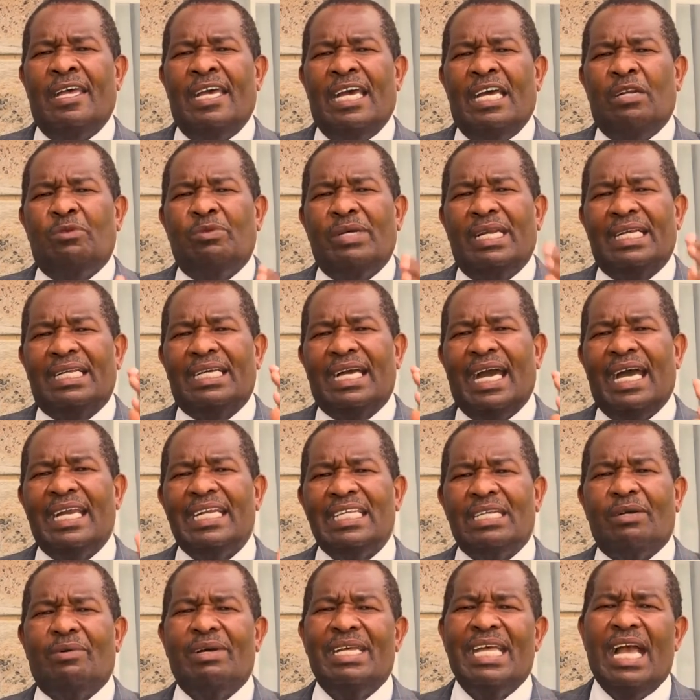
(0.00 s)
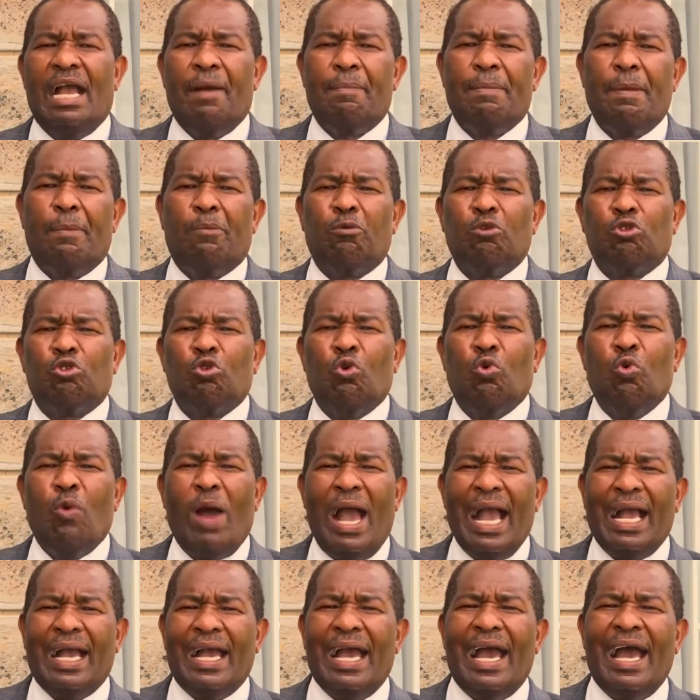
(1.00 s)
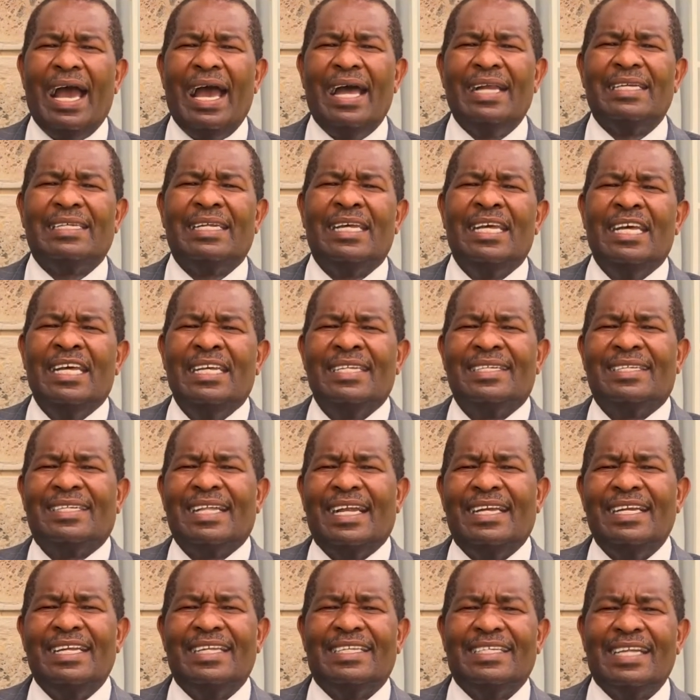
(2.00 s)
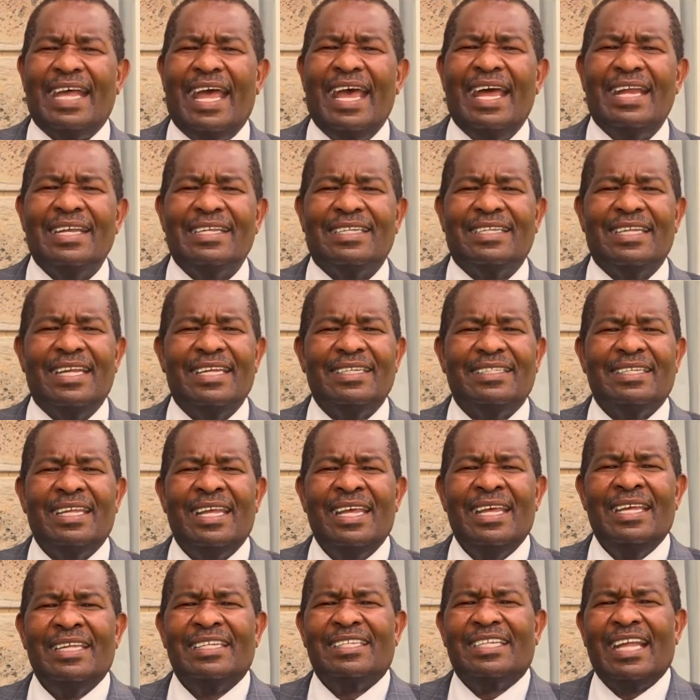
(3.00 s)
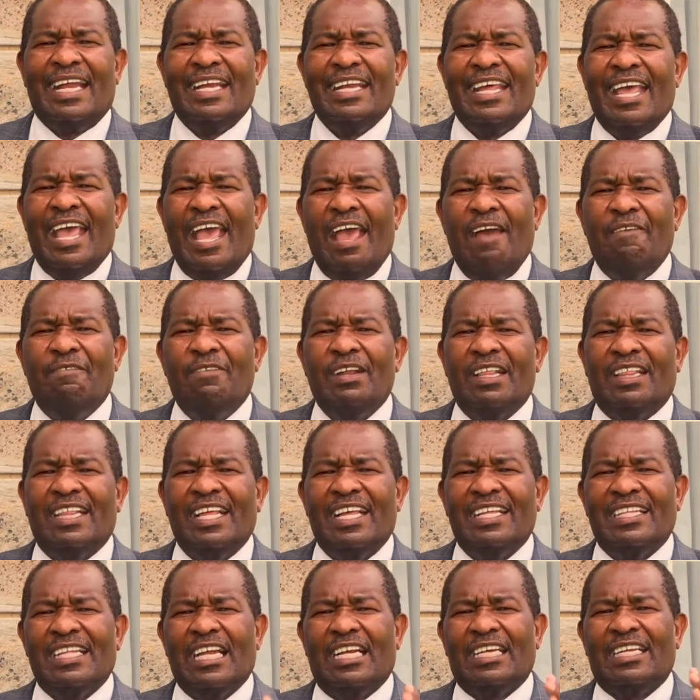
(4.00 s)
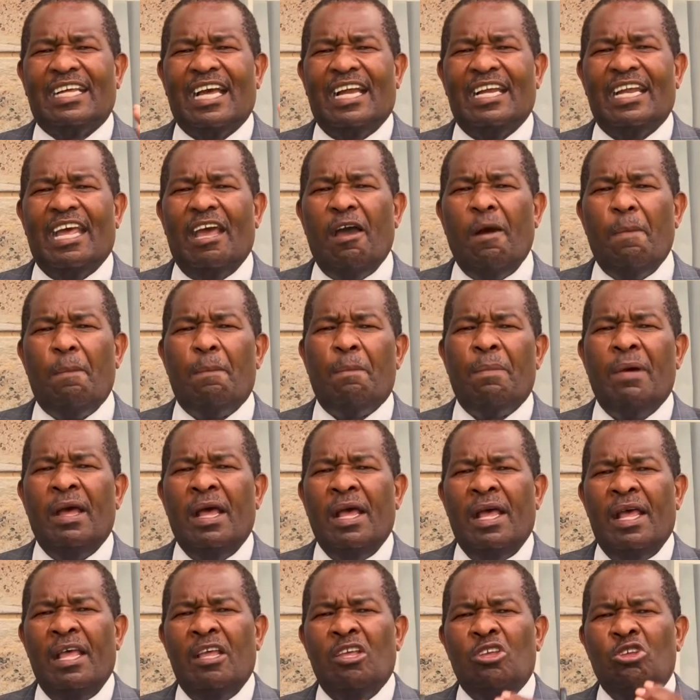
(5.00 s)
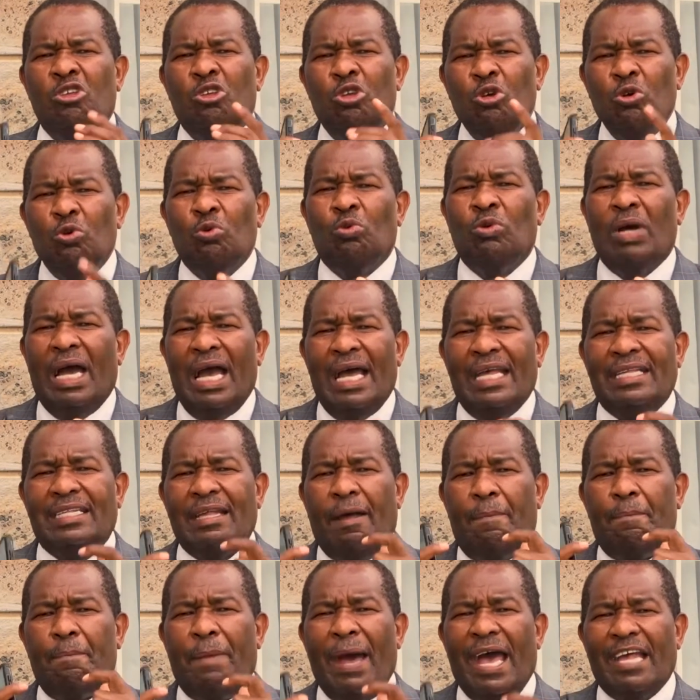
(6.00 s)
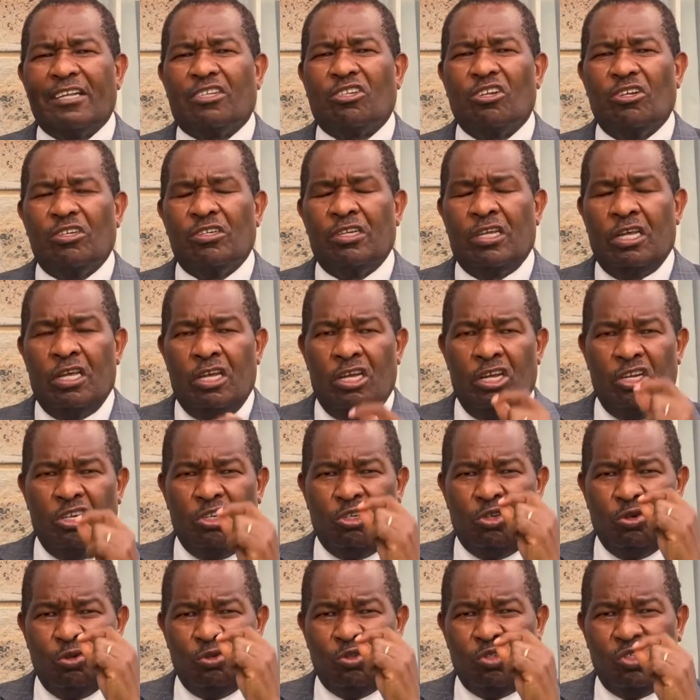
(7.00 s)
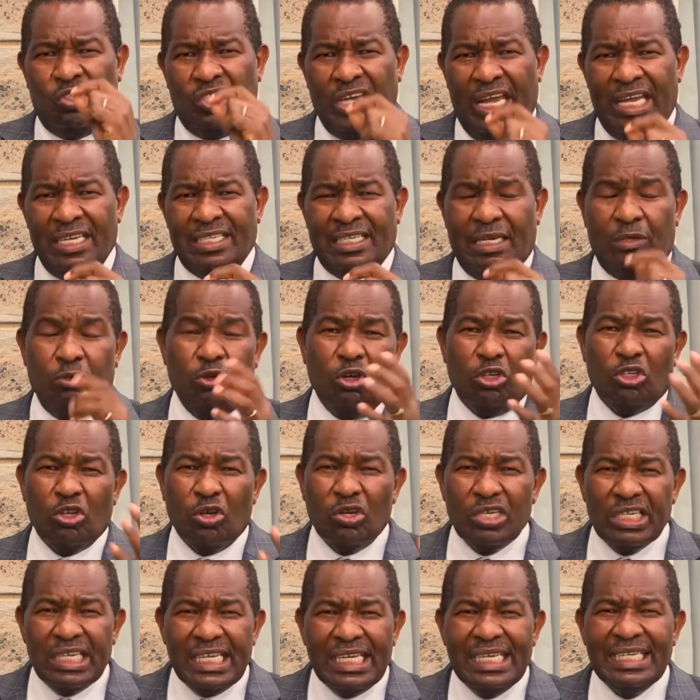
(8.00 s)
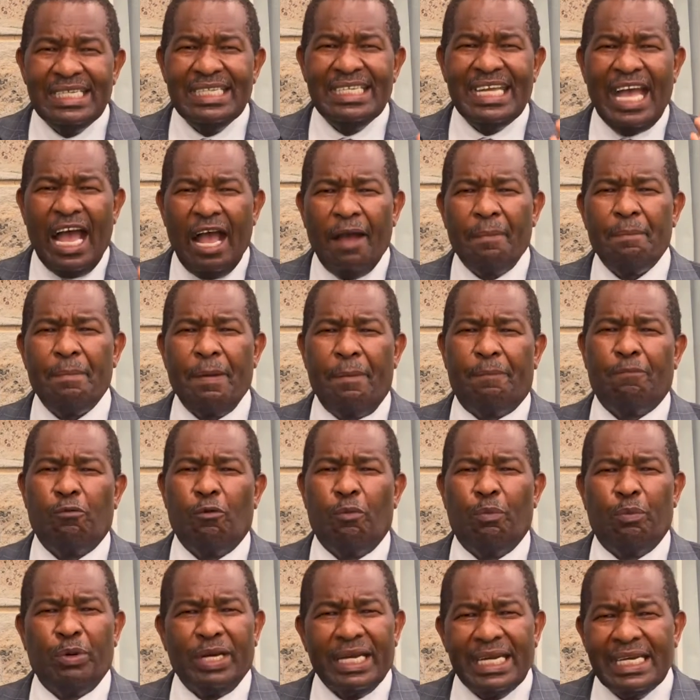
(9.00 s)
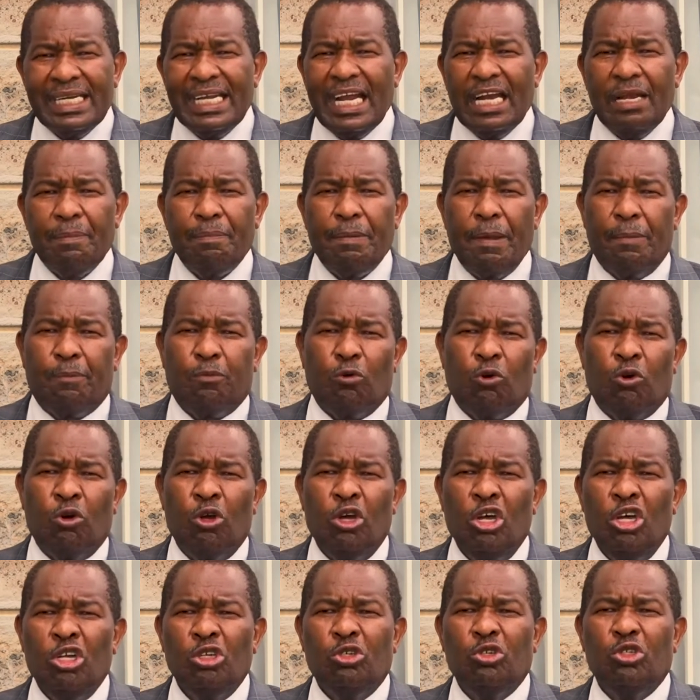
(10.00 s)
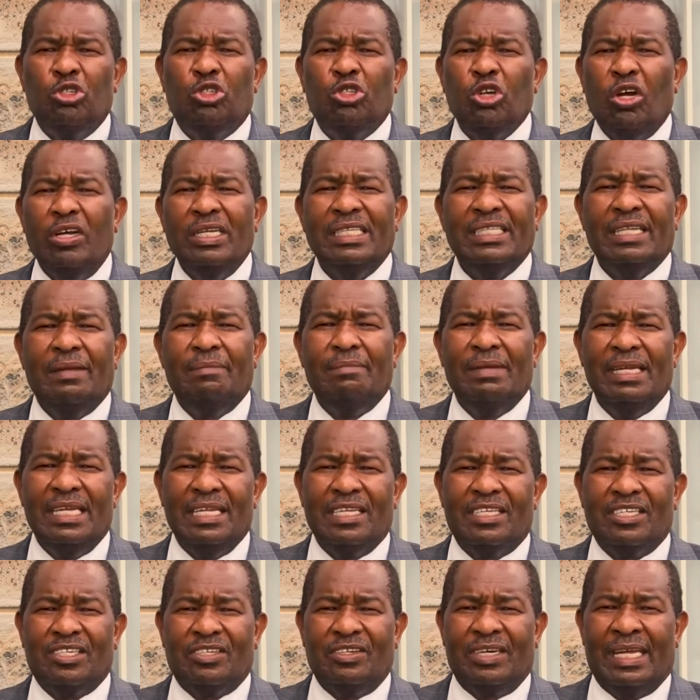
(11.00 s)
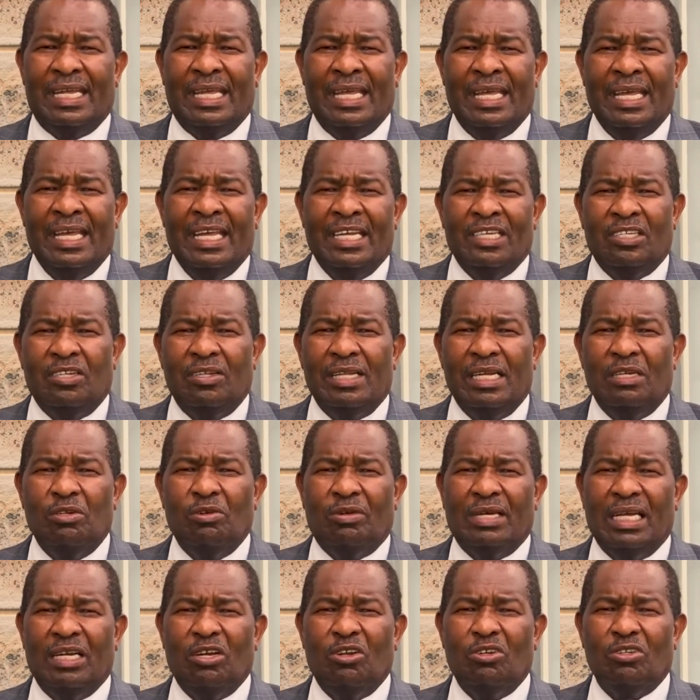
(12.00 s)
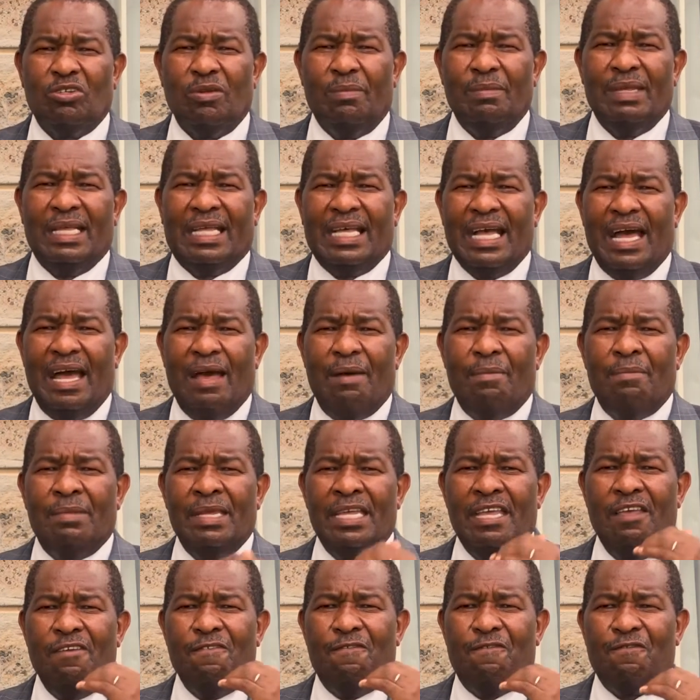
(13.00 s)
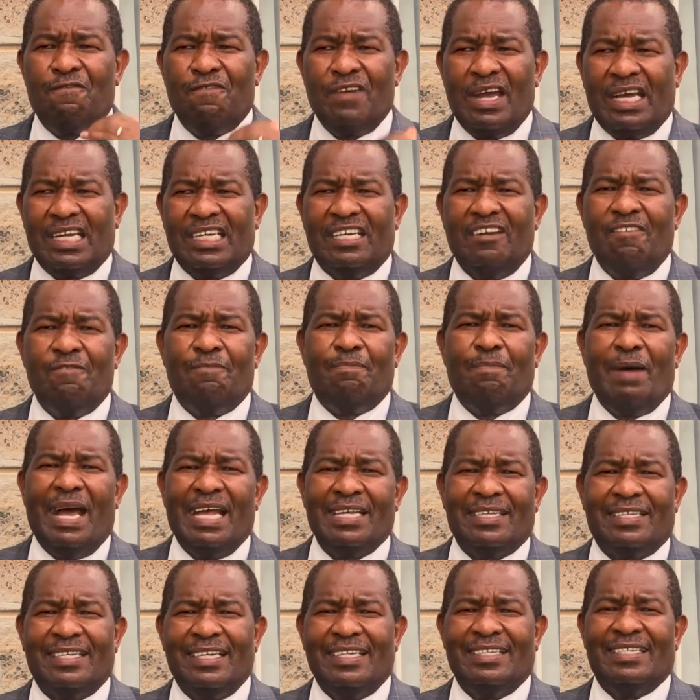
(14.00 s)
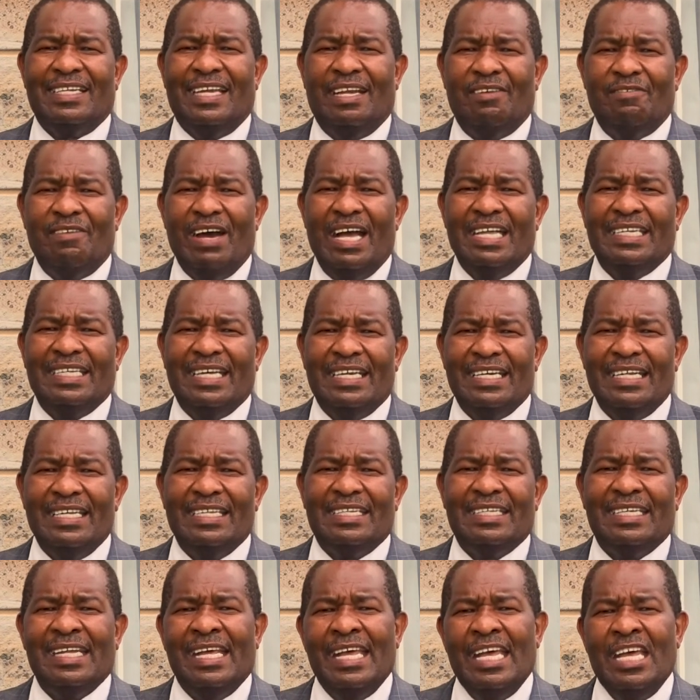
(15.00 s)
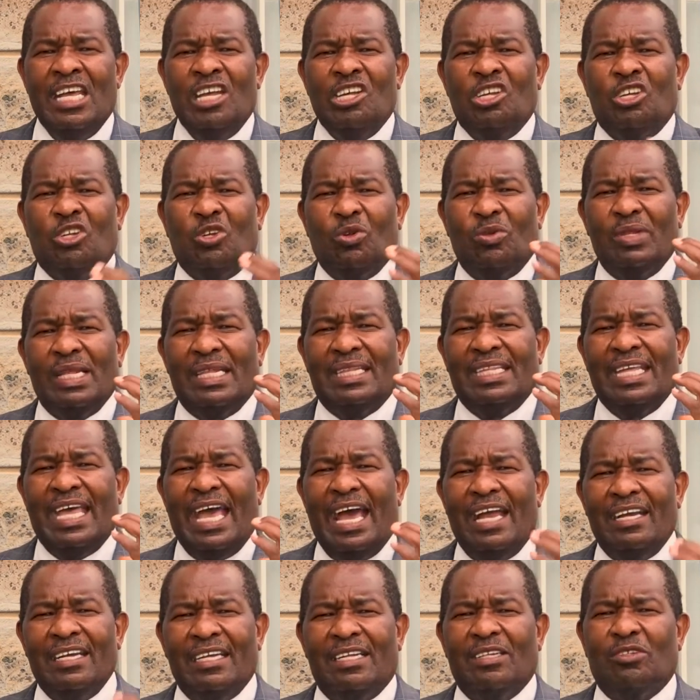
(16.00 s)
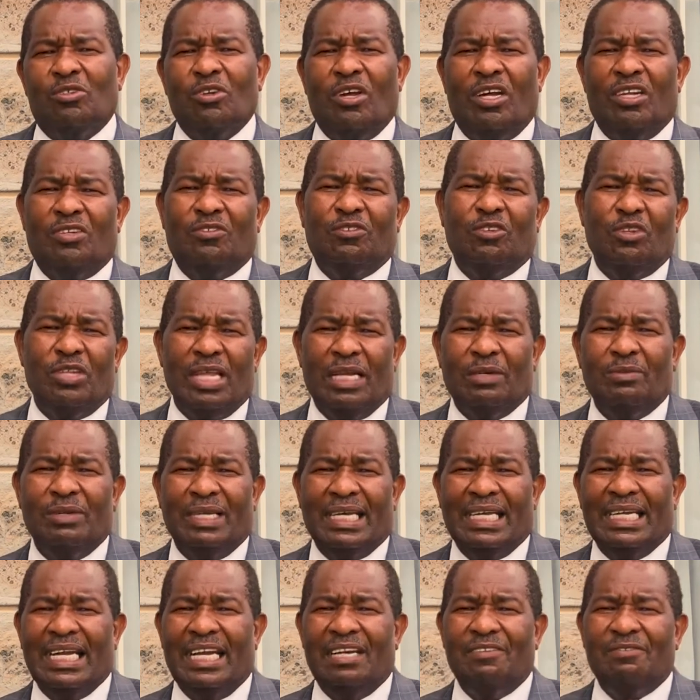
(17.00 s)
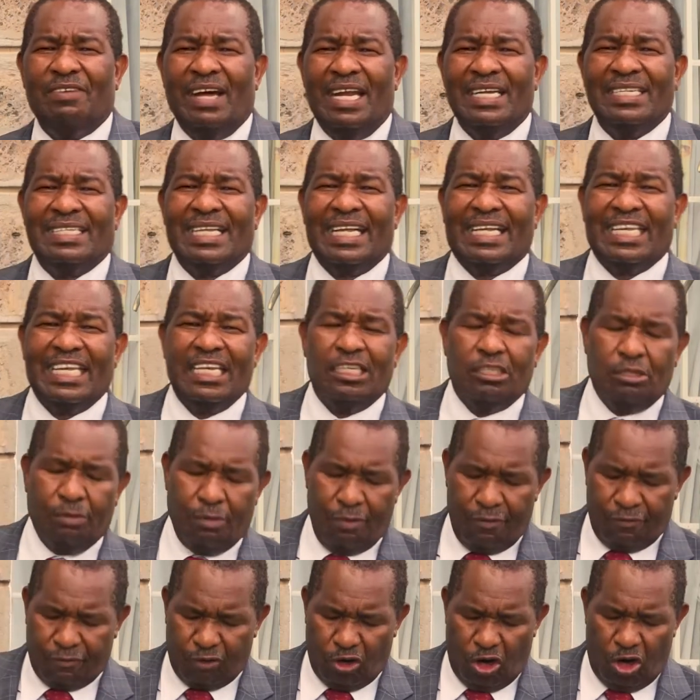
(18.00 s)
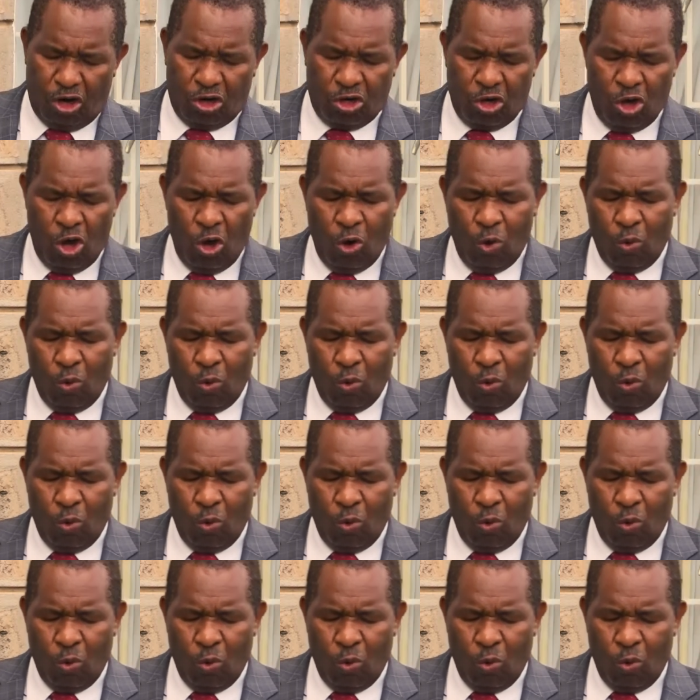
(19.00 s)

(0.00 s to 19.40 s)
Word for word: And we encourage our young people to work hard, study sciences, study everything that can help you as a person to change. And we also need young people, brilliant people, to join the ministry so that you can also become effective pastors and evangelists so that, they ad- so that we can advance the kingdom of God.